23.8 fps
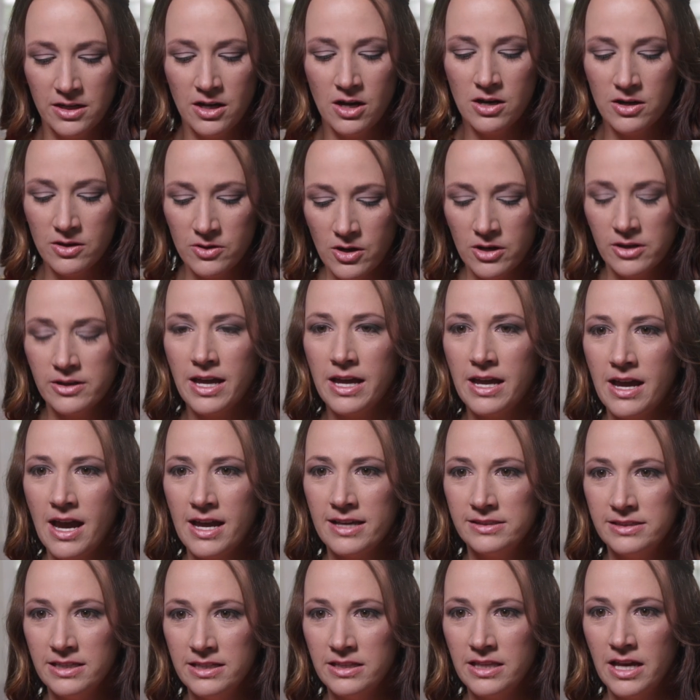"Oh, okay, I
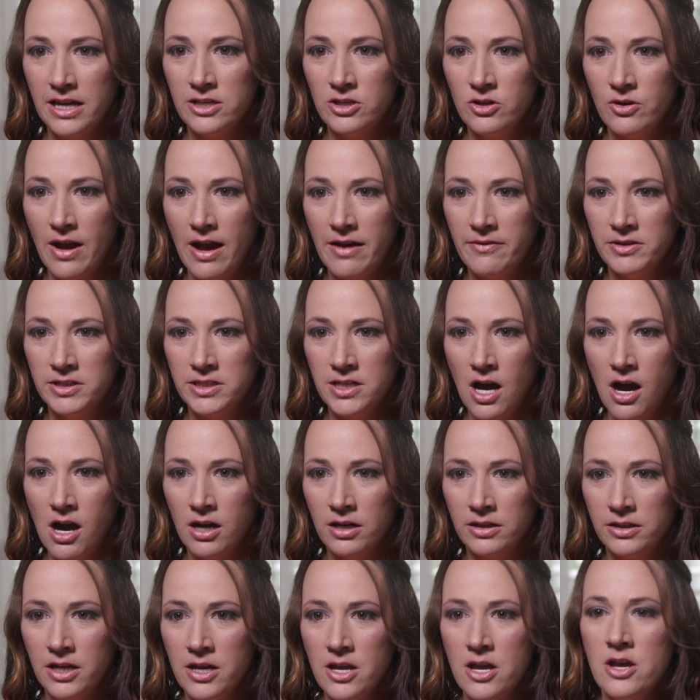see that you have a
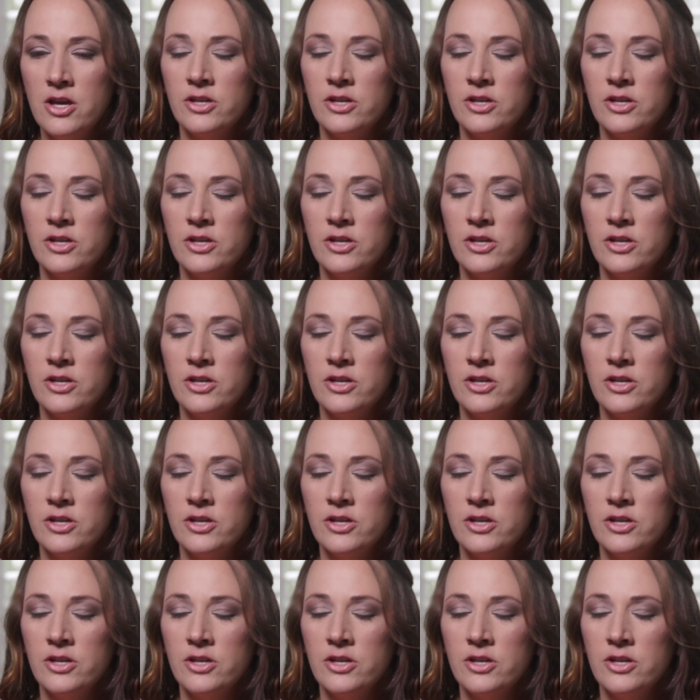dog,